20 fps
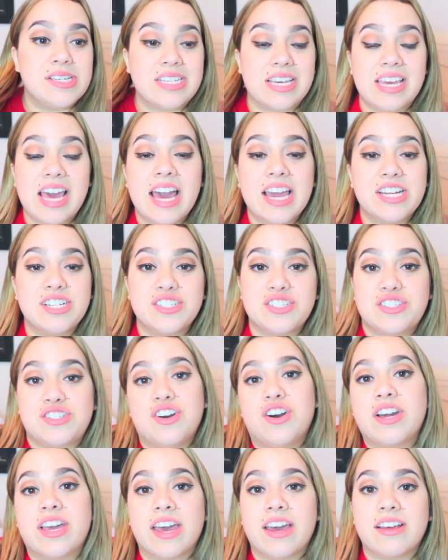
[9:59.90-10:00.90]
He's like, yeah, he just
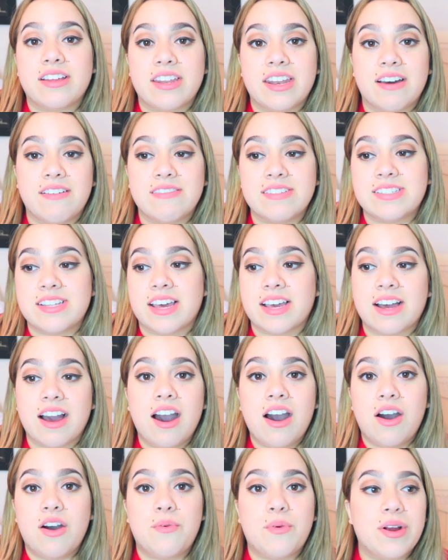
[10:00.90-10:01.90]
took it. And I was like,
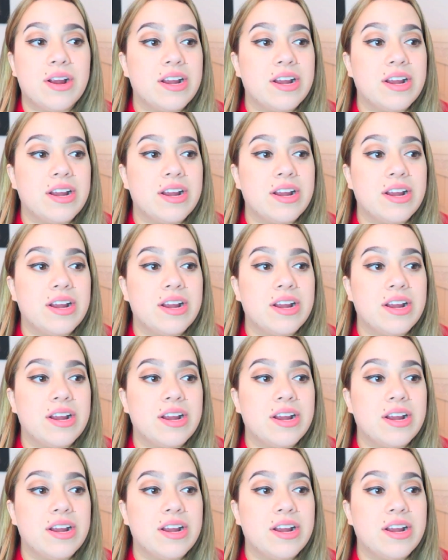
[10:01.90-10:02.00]
oh,